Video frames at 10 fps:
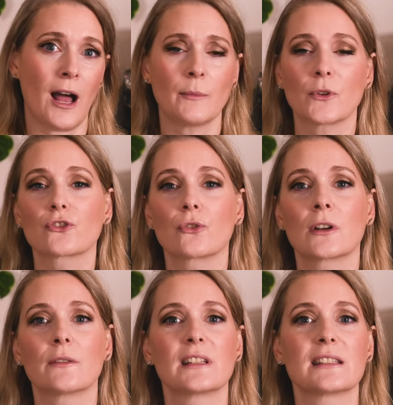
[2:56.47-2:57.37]
I'm not sure
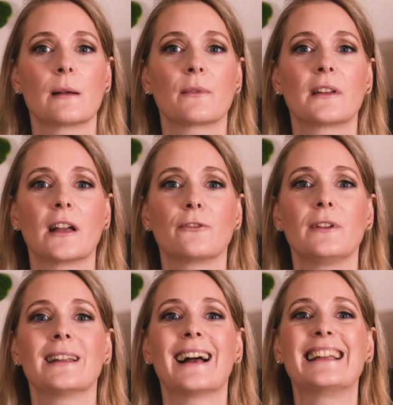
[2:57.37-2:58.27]
if it is something I
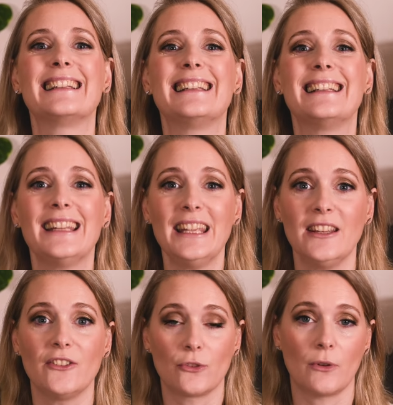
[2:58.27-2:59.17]
feel I
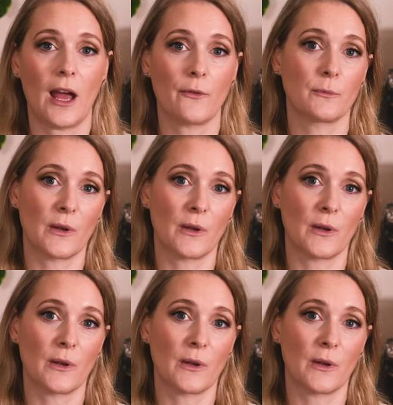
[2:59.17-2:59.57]
need to have in my